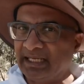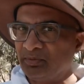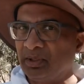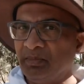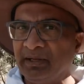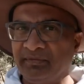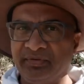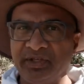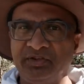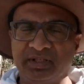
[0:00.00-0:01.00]
That's what my
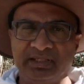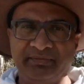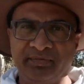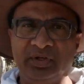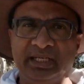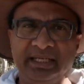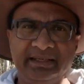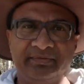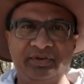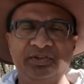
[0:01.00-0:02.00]
fridge, it's a
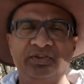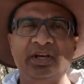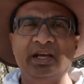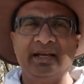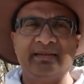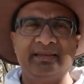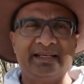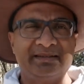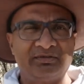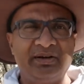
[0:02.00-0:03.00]
40-liter fridge.
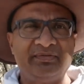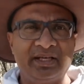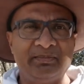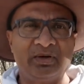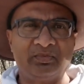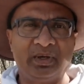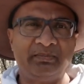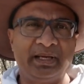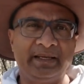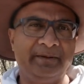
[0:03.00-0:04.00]
That's roughly about what
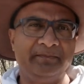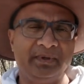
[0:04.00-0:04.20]
my